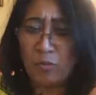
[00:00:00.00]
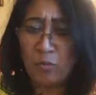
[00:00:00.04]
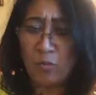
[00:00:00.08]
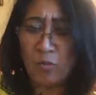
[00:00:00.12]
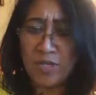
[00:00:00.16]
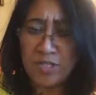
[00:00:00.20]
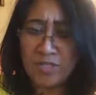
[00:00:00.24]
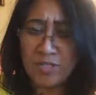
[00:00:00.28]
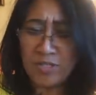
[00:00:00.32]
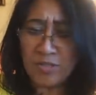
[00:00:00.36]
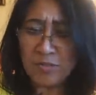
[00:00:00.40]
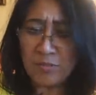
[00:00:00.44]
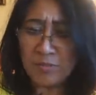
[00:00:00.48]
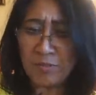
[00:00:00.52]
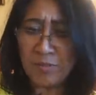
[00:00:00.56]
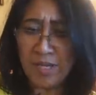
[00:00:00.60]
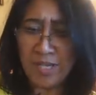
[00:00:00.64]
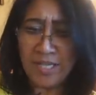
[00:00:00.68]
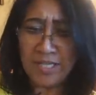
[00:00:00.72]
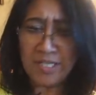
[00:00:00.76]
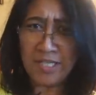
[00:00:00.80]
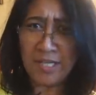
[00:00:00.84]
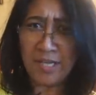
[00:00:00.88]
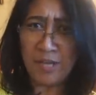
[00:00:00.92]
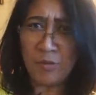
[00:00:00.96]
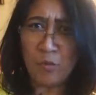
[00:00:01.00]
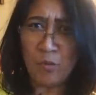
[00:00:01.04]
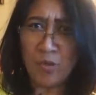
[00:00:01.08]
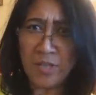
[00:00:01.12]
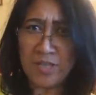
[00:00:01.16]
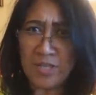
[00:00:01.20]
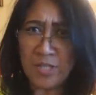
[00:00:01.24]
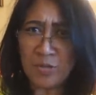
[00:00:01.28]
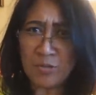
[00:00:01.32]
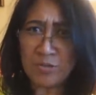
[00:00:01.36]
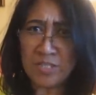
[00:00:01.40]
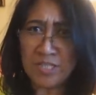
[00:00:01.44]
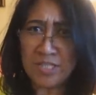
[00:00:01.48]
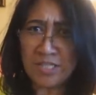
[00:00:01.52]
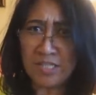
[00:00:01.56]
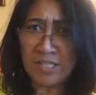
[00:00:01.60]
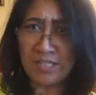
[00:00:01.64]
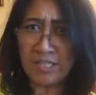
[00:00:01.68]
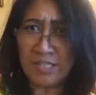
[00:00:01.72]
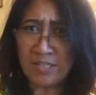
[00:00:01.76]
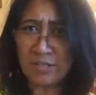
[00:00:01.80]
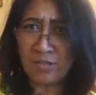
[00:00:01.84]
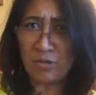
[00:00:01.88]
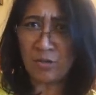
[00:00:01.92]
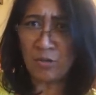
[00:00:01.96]
Why do you buy the one thousand
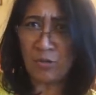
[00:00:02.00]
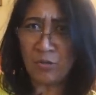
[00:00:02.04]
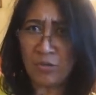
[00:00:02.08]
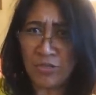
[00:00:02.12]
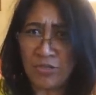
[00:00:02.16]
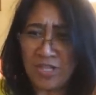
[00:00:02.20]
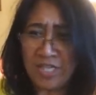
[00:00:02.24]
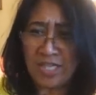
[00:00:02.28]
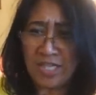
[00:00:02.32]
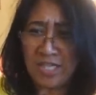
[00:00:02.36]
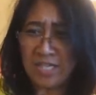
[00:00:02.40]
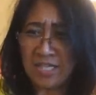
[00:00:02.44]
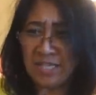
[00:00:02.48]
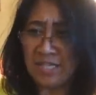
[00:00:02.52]
dollar clothing?